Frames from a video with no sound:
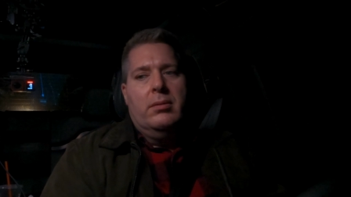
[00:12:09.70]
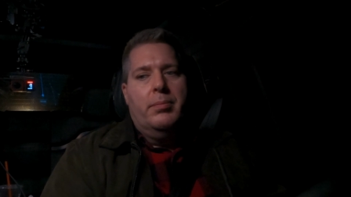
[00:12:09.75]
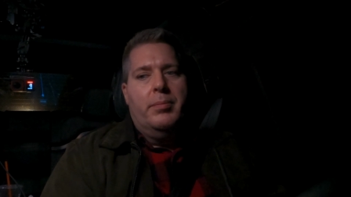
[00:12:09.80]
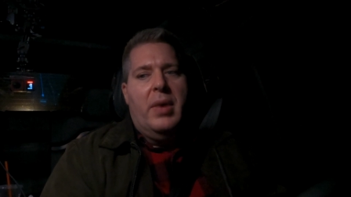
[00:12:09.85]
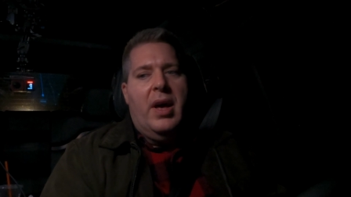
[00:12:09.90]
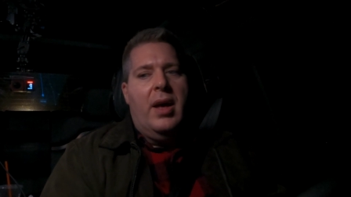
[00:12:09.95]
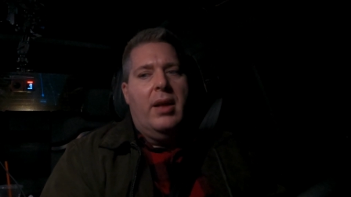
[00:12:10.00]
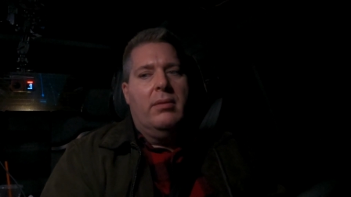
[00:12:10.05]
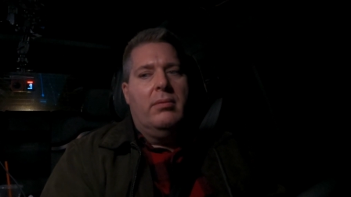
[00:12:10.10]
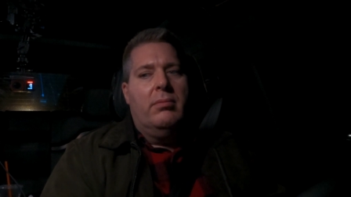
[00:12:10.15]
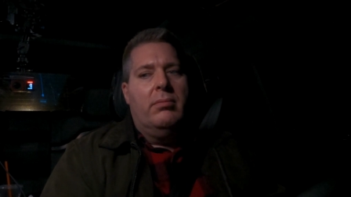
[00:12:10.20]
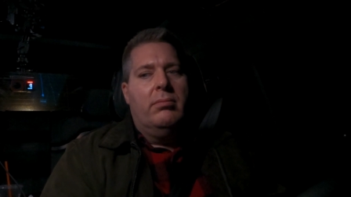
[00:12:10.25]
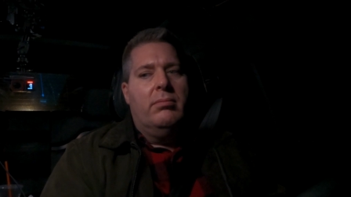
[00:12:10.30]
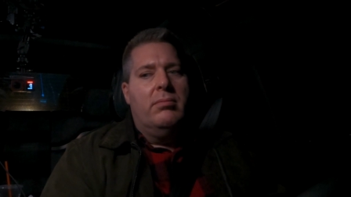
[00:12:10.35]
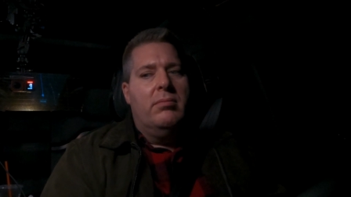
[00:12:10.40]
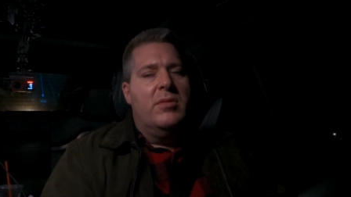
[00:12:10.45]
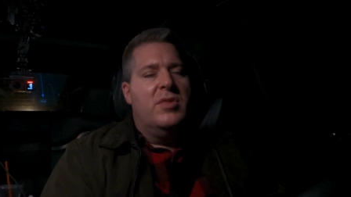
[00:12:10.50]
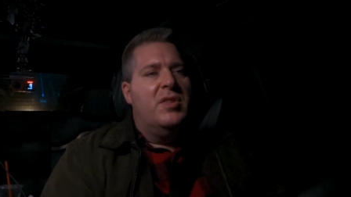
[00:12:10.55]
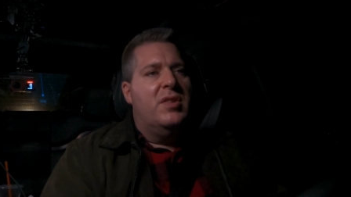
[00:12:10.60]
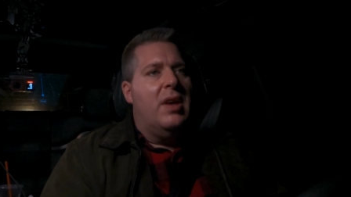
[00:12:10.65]
about
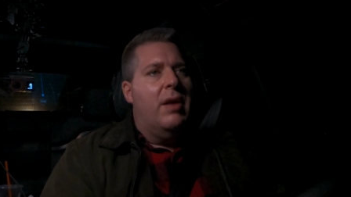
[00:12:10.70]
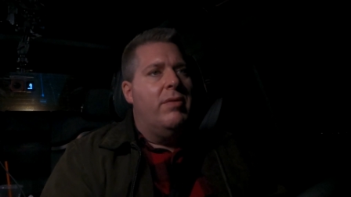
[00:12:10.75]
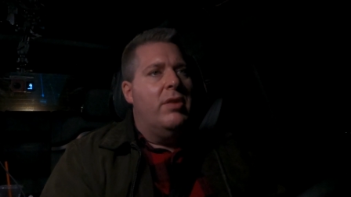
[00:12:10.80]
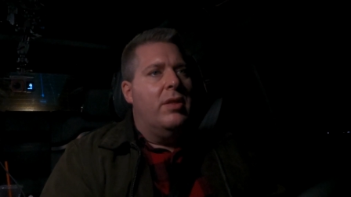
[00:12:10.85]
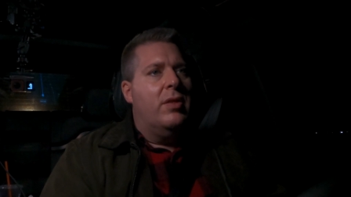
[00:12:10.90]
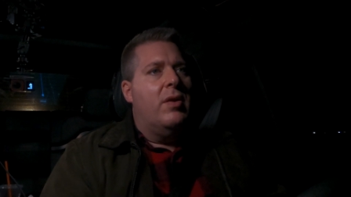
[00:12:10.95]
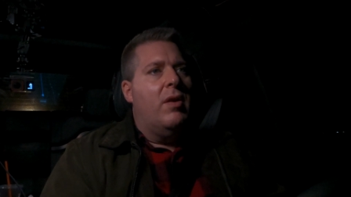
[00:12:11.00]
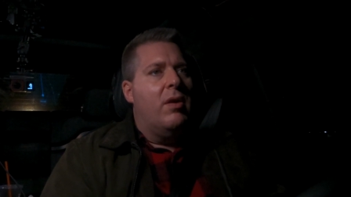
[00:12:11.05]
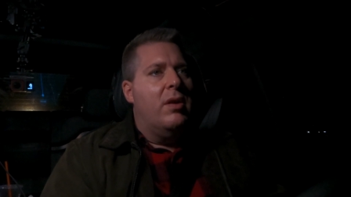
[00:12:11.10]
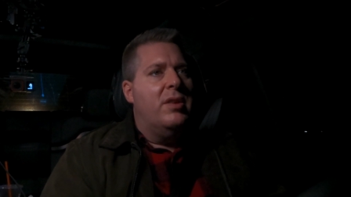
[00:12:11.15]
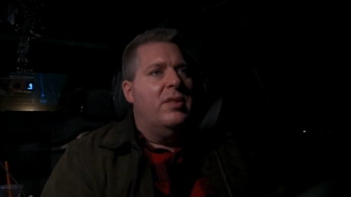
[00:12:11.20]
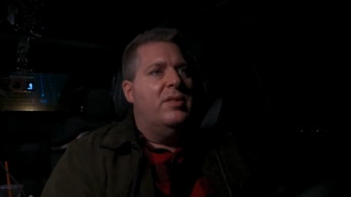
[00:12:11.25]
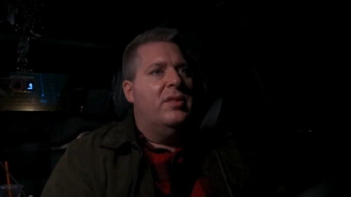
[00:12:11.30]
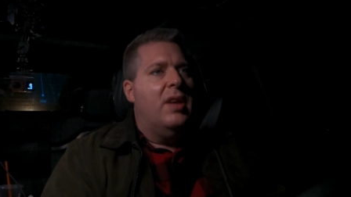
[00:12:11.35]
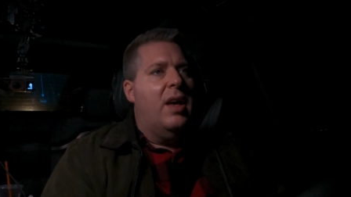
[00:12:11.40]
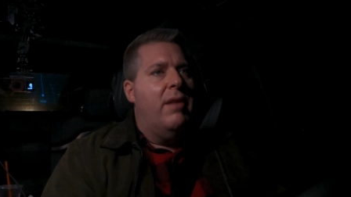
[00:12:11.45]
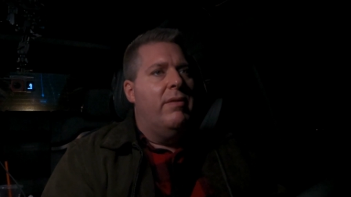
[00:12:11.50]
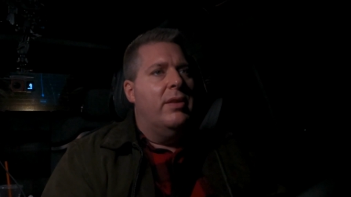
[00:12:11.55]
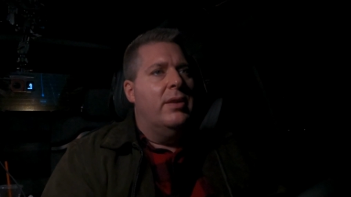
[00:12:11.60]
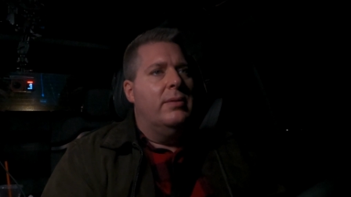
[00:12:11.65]

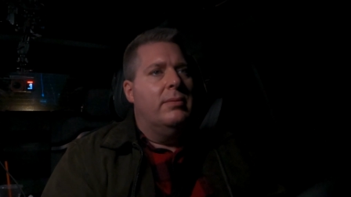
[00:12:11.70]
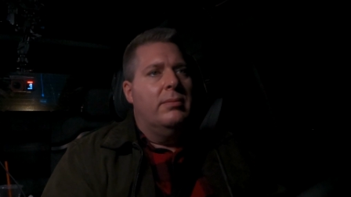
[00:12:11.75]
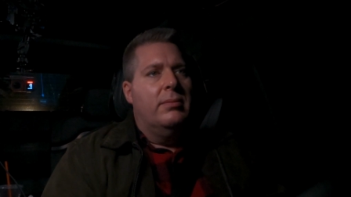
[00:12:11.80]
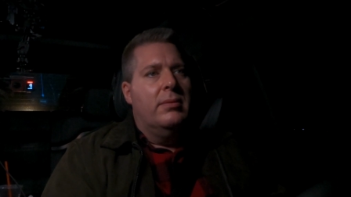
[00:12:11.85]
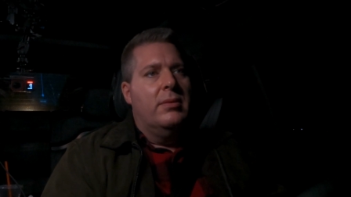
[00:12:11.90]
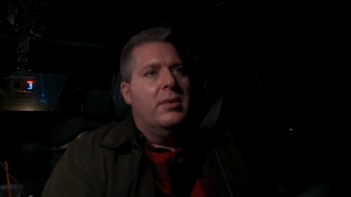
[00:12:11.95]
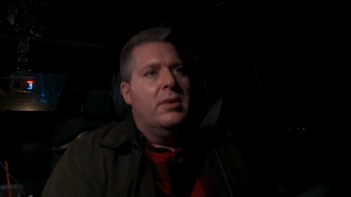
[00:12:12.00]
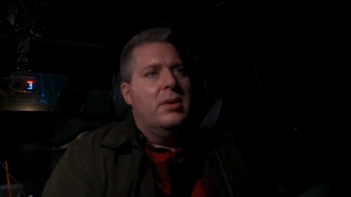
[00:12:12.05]
7.37